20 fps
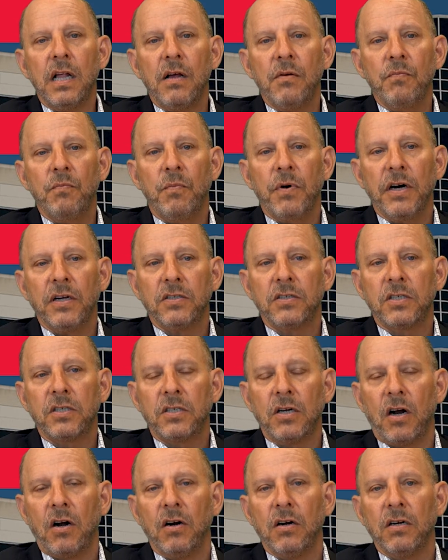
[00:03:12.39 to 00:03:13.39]
but
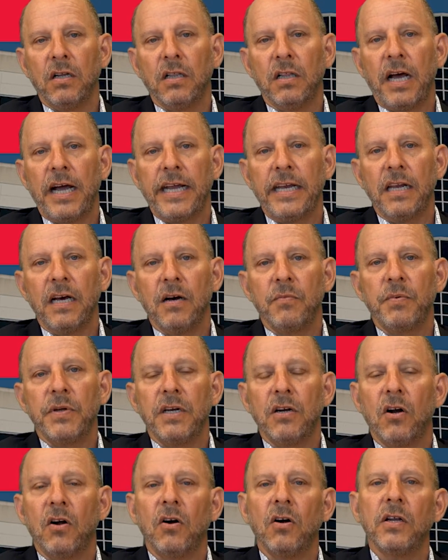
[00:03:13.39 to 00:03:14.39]
starting to lighten up
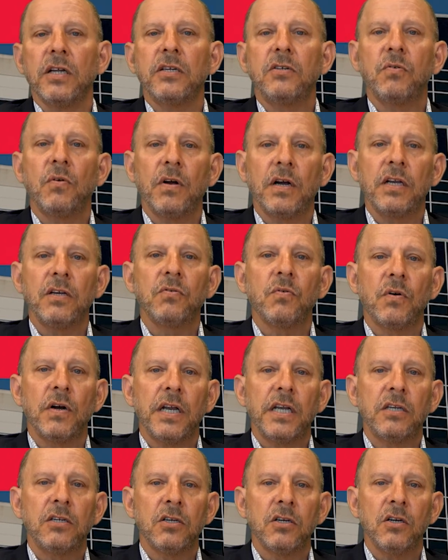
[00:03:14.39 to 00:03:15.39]
in early
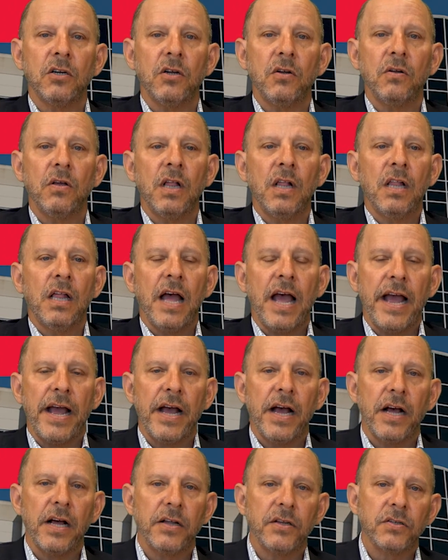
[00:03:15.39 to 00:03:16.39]
2022
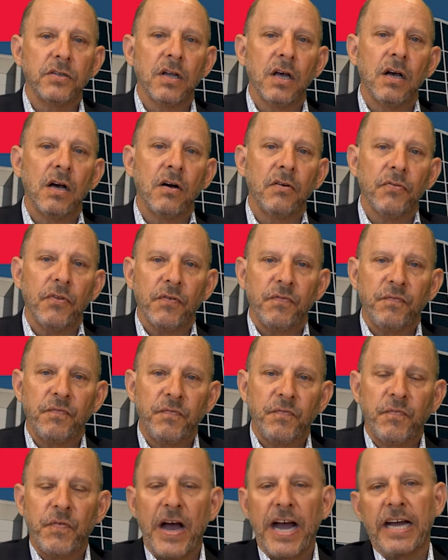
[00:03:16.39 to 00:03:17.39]
as the
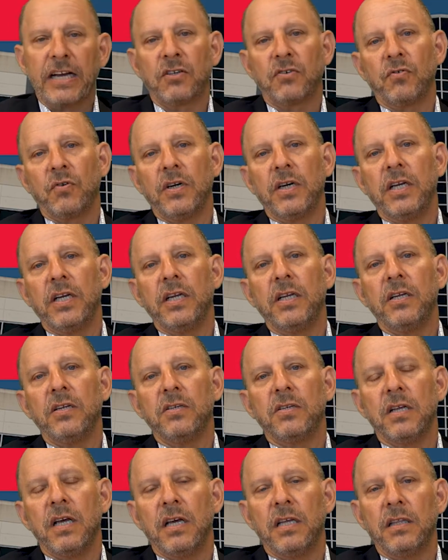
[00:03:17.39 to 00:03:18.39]

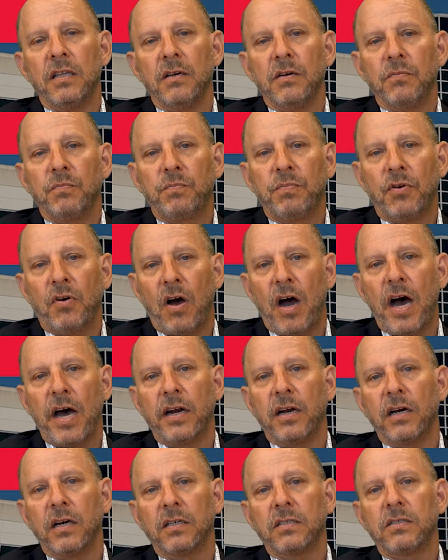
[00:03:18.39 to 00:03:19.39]
factories and the
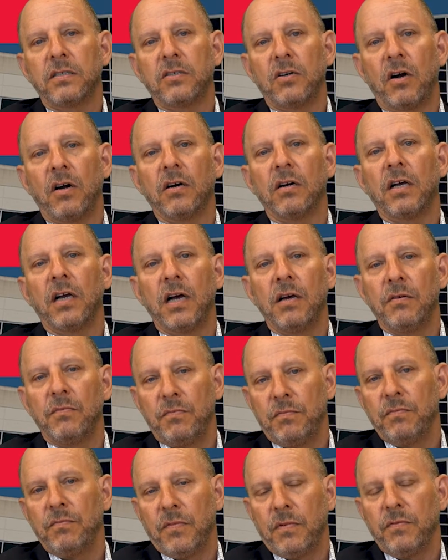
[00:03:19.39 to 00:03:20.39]
products start
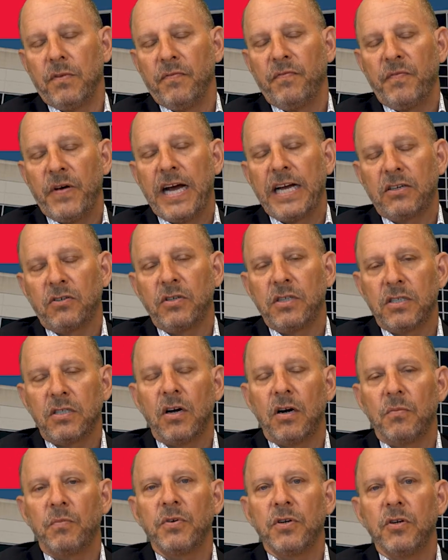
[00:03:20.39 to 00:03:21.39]

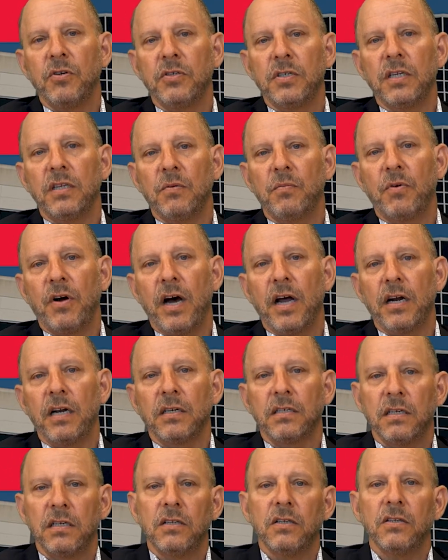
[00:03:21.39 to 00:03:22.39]
producing the
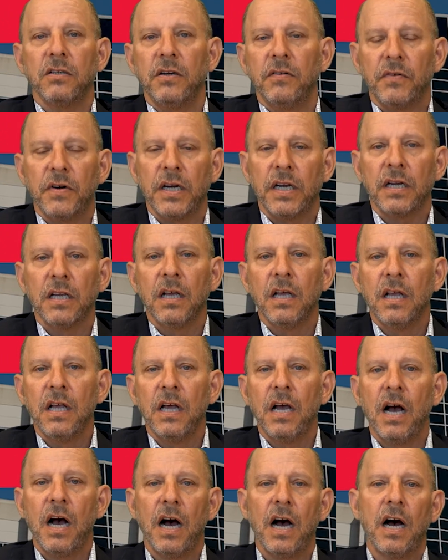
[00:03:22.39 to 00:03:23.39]
product and delivering
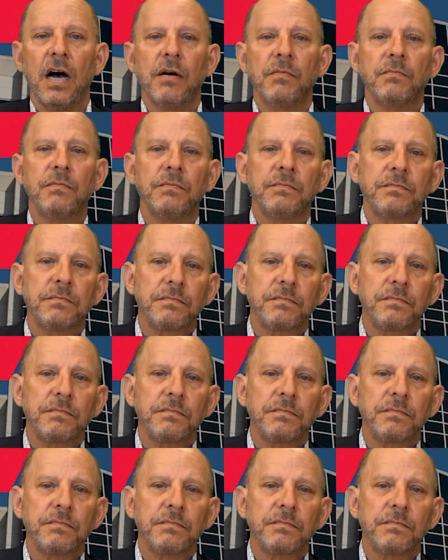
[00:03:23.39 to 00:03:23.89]
to